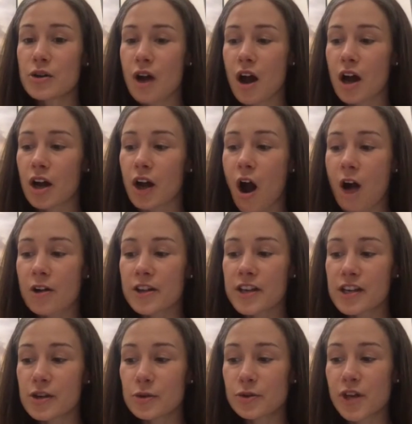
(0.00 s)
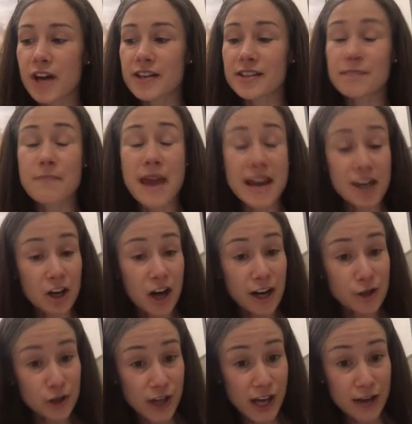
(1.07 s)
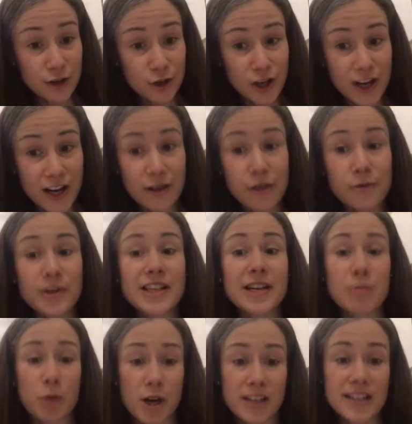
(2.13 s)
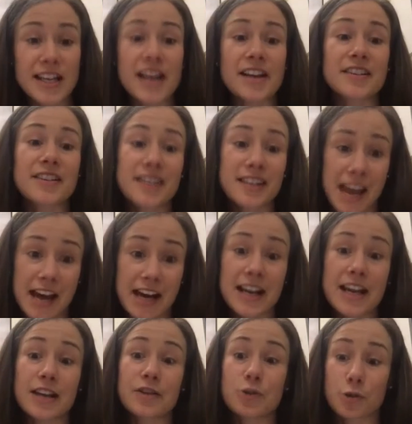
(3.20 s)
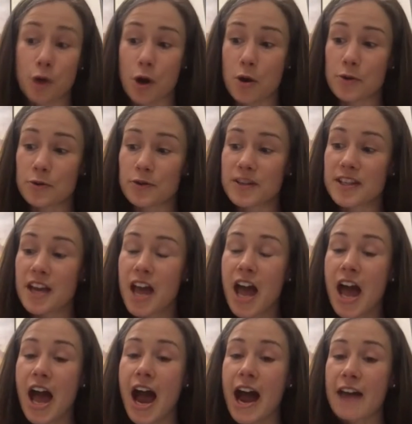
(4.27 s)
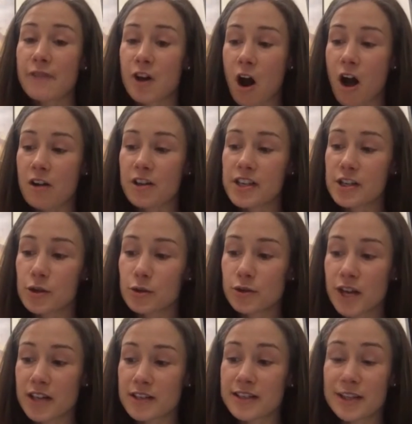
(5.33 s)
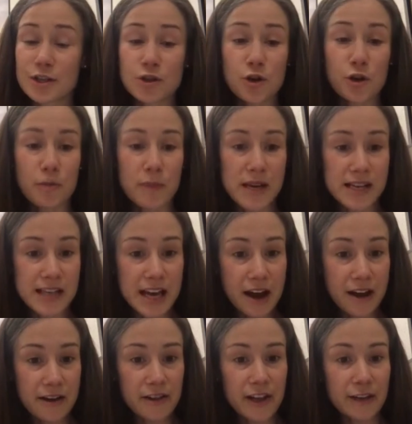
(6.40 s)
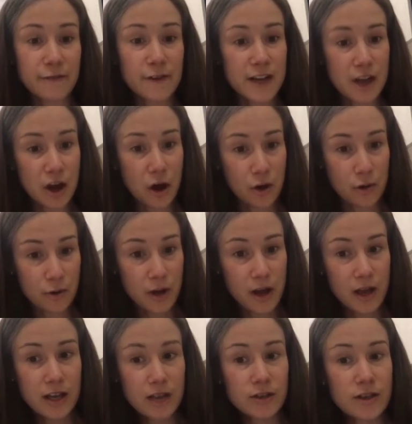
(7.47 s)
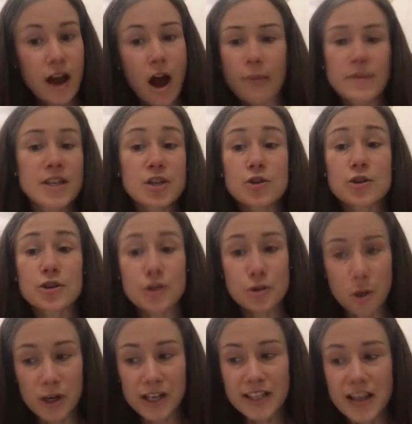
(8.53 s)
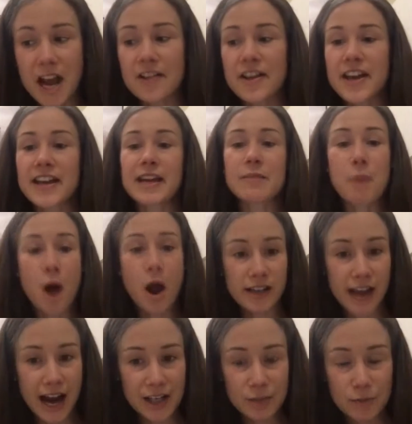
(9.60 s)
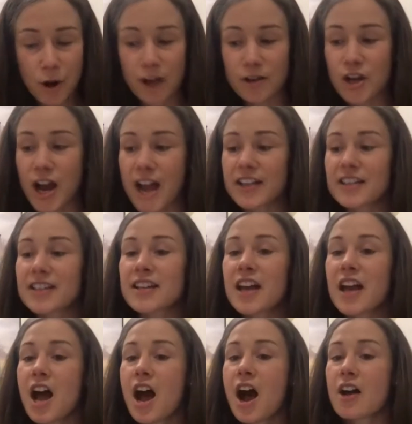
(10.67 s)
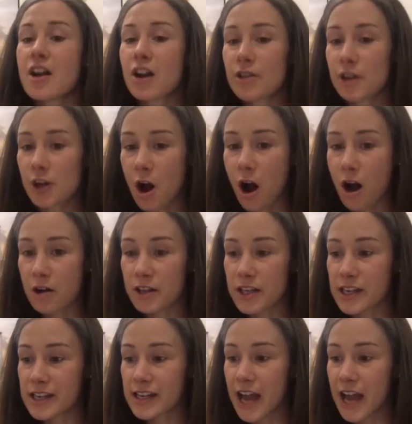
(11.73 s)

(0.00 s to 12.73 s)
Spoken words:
colleague who does maker education, 3D printing, scanning, drones. I have a colleague who does digital media, like video, digital storytelling, and podcast projects. Another colleague